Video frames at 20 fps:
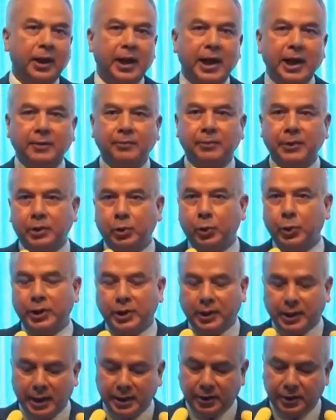and
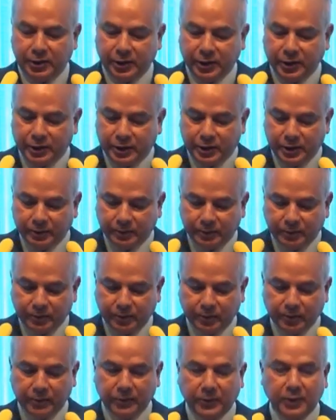between countries.
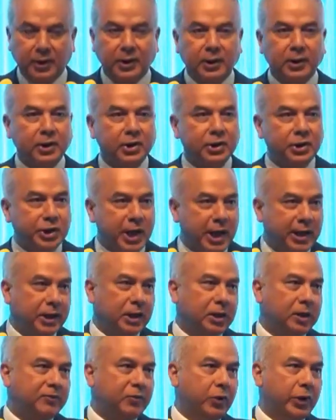
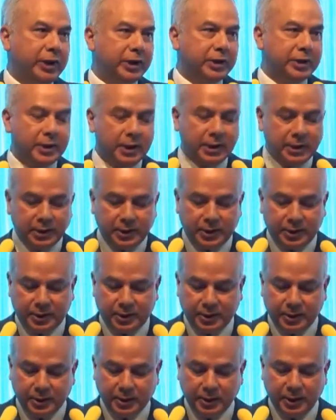China, for
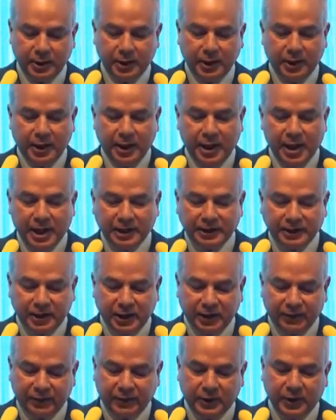instance, has
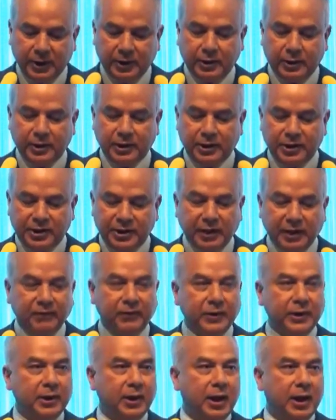lifted
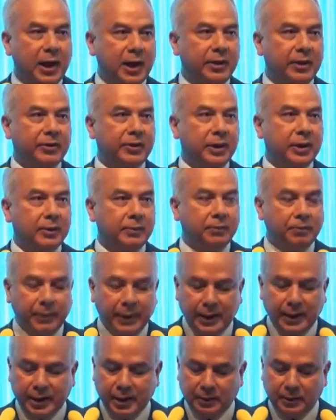700
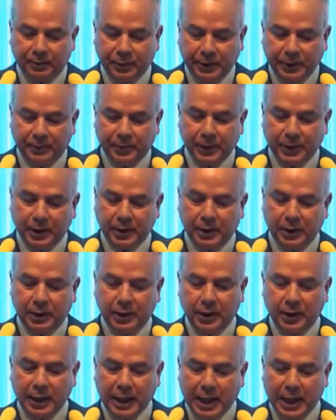million people
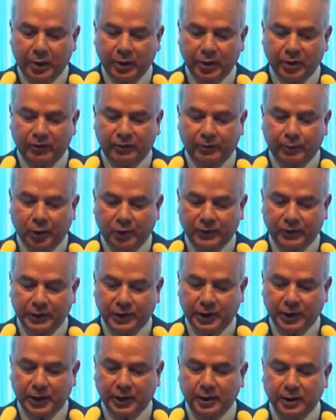out of
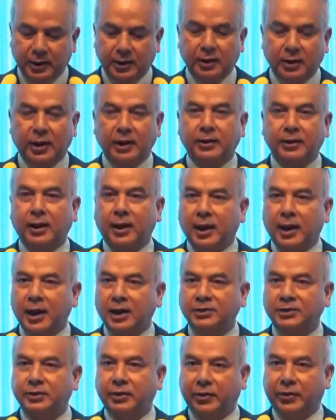poverty in the
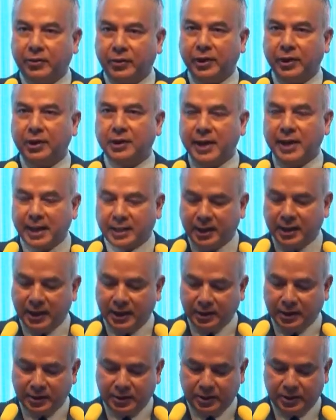last three
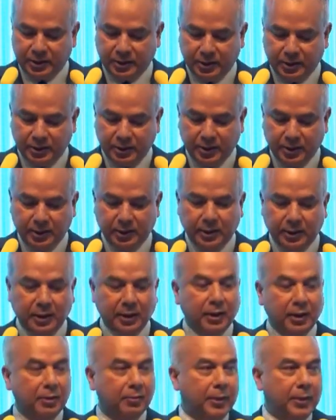decades.
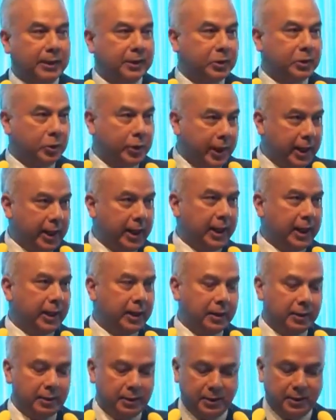But today,
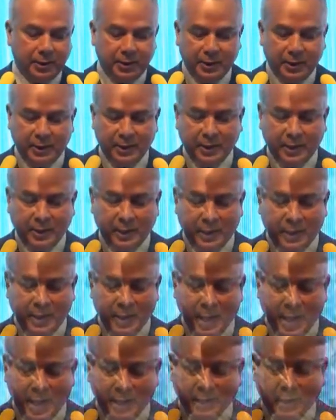it
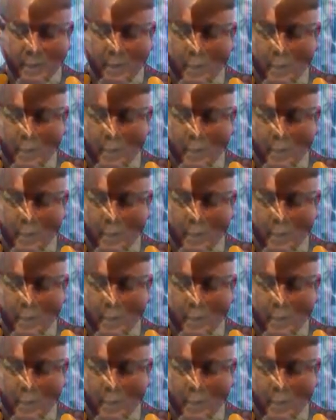has